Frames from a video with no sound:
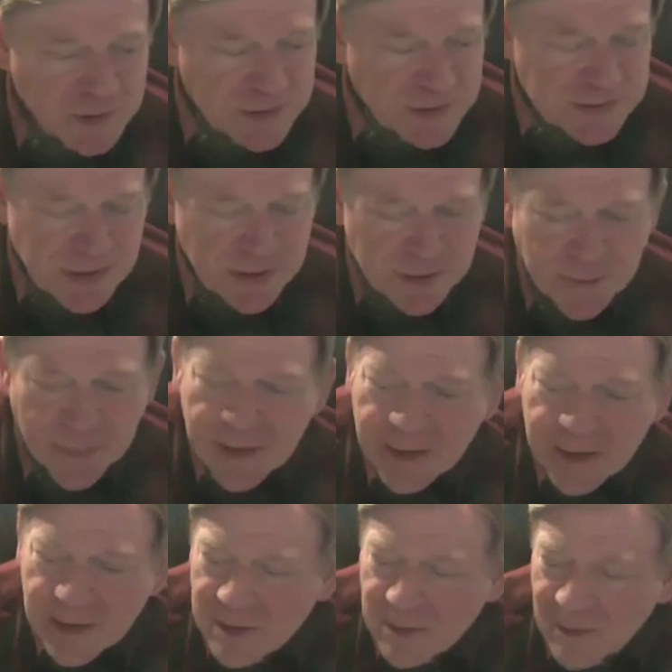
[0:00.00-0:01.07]
and it's like,
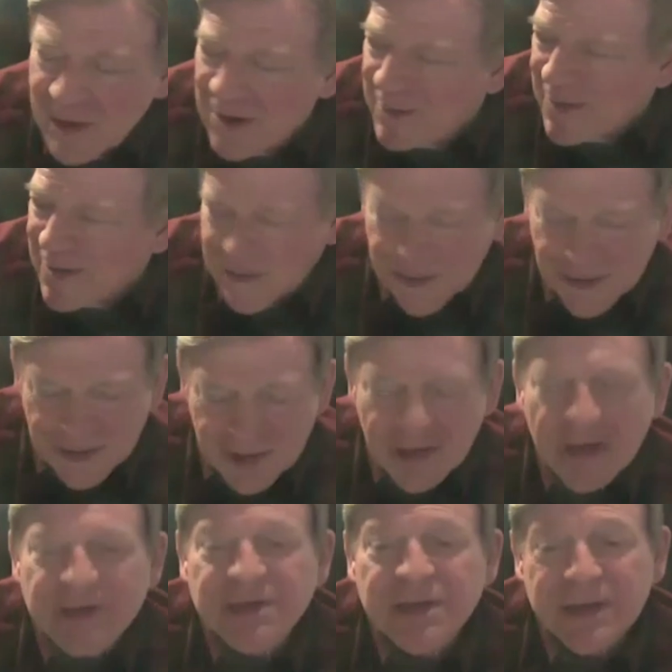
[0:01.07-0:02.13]
wait a minute,
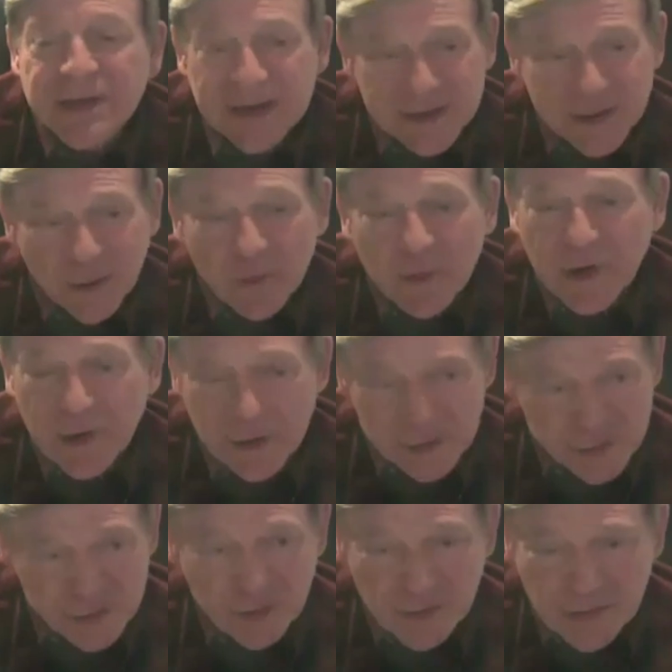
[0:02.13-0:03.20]
let's look at the real
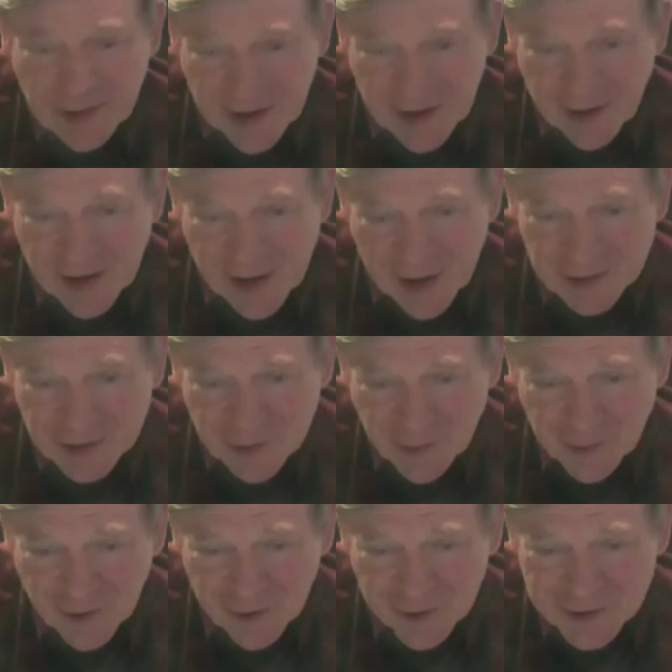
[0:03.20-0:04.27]
tune and how it actually
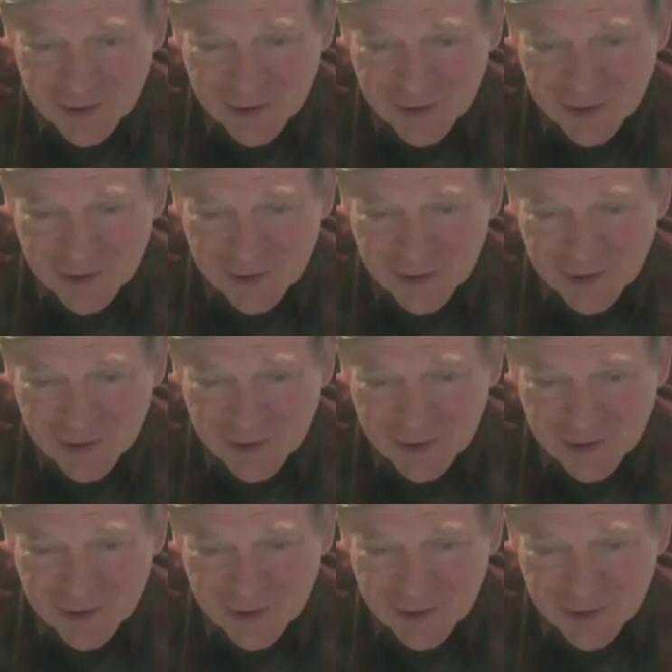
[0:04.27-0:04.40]
works.